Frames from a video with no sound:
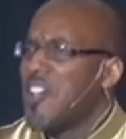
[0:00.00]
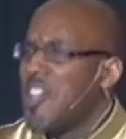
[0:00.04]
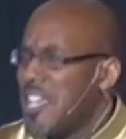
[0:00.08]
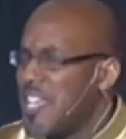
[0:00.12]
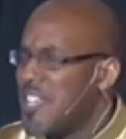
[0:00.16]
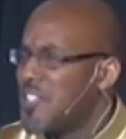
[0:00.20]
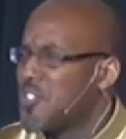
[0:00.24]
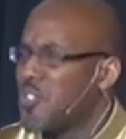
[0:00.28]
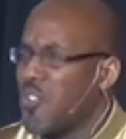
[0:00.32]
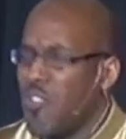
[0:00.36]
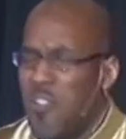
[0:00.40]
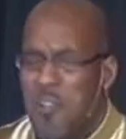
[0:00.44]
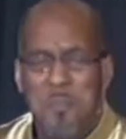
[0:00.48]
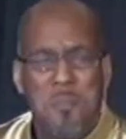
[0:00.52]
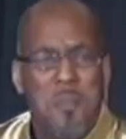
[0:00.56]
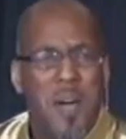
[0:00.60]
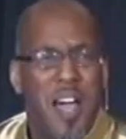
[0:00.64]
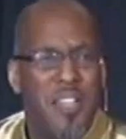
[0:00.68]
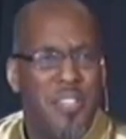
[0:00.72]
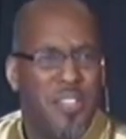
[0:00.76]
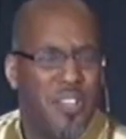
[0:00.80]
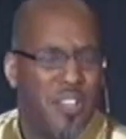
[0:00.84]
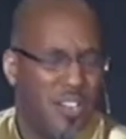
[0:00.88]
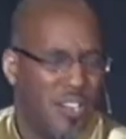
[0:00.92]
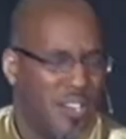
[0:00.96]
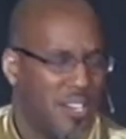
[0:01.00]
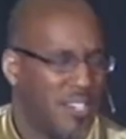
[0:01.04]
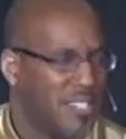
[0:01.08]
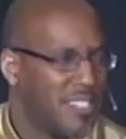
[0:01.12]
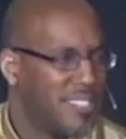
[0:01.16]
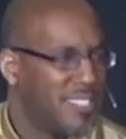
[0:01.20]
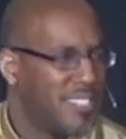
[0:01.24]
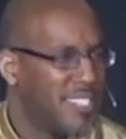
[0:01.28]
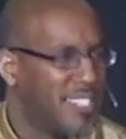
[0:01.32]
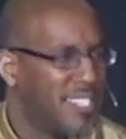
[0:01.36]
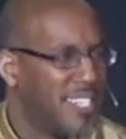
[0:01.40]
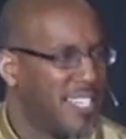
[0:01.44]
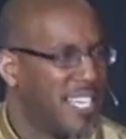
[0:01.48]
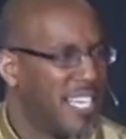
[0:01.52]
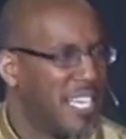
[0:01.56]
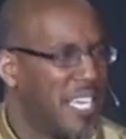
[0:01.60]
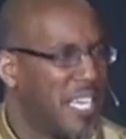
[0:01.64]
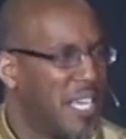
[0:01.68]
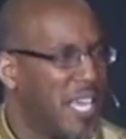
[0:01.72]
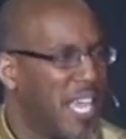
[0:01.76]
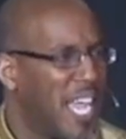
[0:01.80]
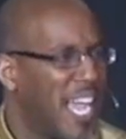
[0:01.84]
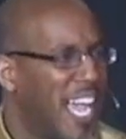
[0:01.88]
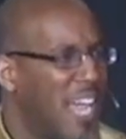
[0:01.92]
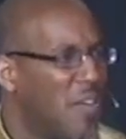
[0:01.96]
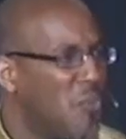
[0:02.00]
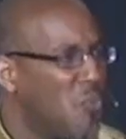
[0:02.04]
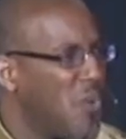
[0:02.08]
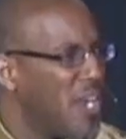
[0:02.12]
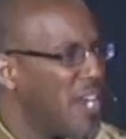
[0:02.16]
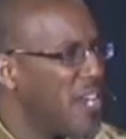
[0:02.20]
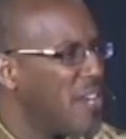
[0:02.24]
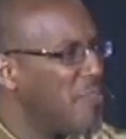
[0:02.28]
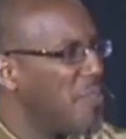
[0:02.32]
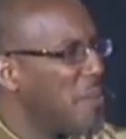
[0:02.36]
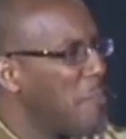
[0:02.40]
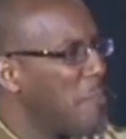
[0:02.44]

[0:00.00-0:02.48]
his or her mother, uh, where the